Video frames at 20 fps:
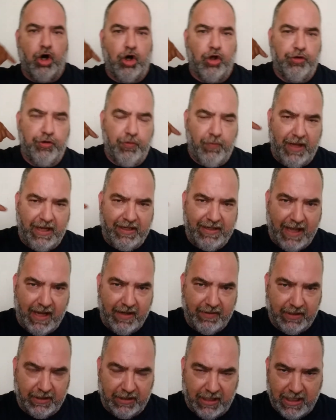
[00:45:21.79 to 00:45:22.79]
the way down the
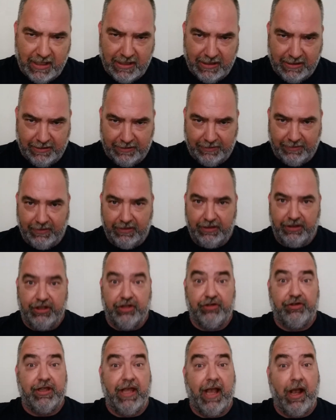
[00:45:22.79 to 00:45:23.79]
line. You
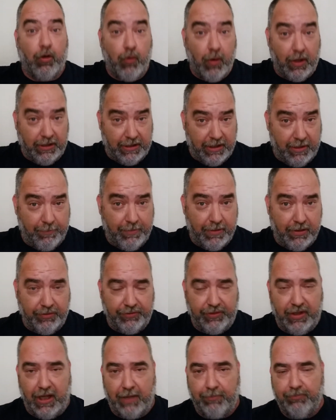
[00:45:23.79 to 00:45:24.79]
see how quickly it builds
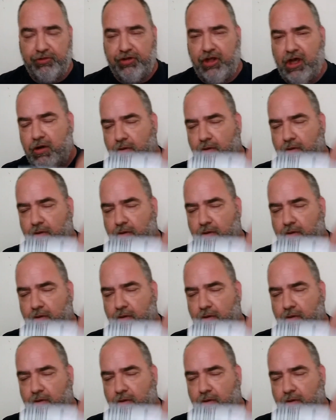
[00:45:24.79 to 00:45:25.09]
up. So